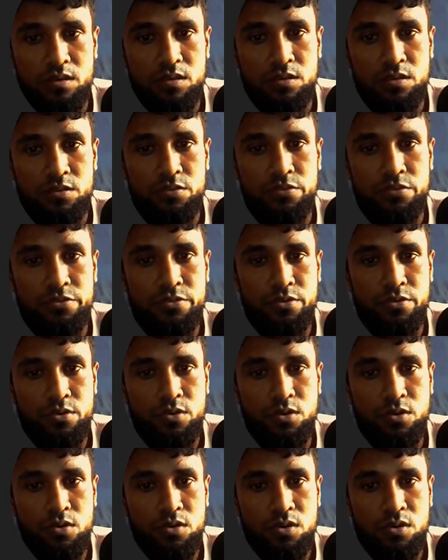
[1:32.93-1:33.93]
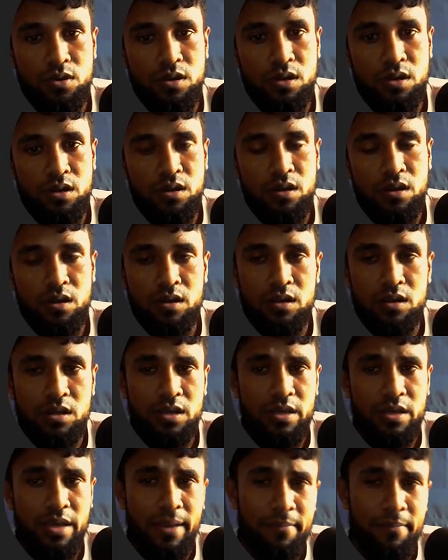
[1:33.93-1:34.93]
so
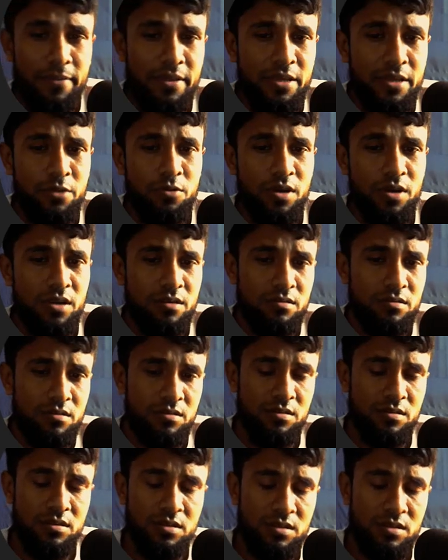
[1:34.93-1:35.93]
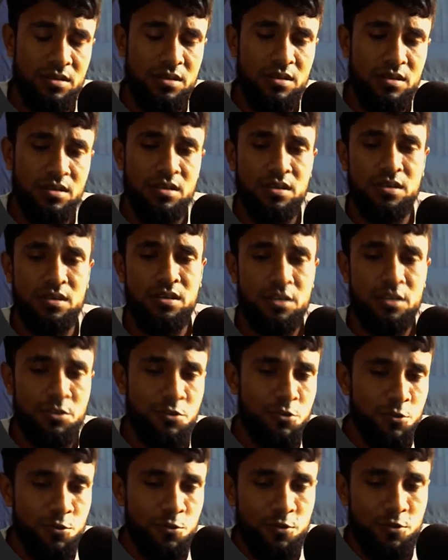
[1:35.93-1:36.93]
every keyword you
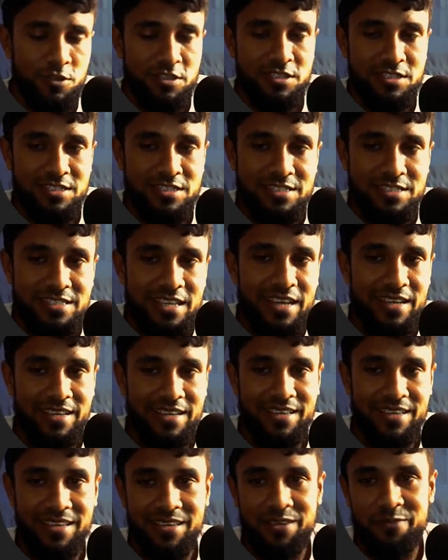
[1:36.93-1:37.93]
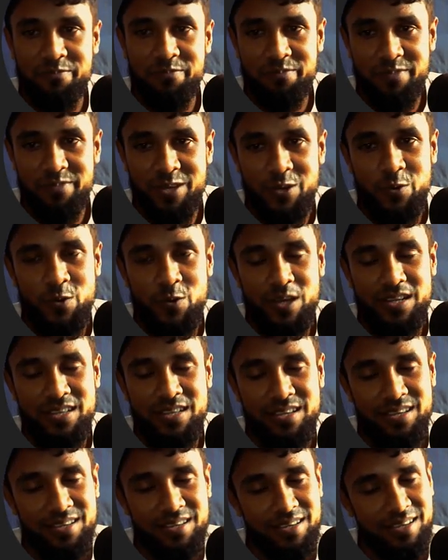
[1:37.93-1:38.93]
should check
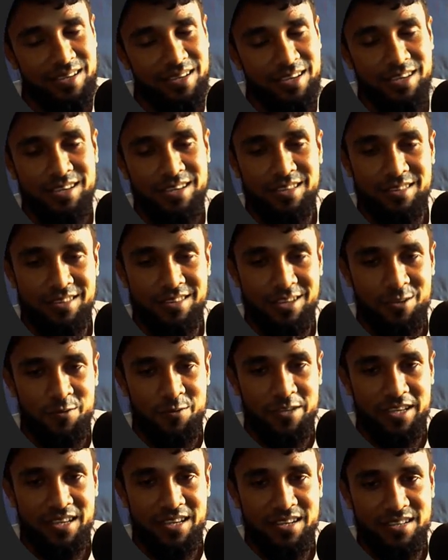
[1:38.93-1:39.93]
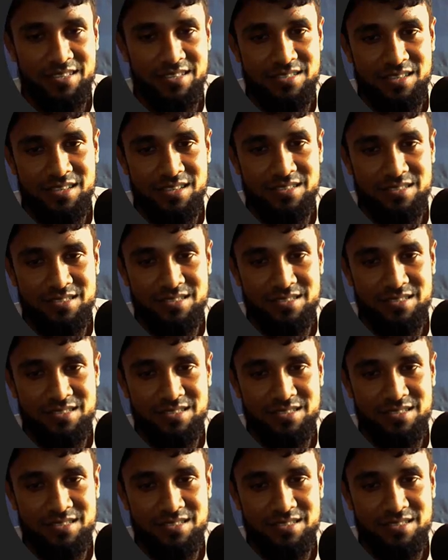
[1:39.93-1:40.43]
manually, then we can research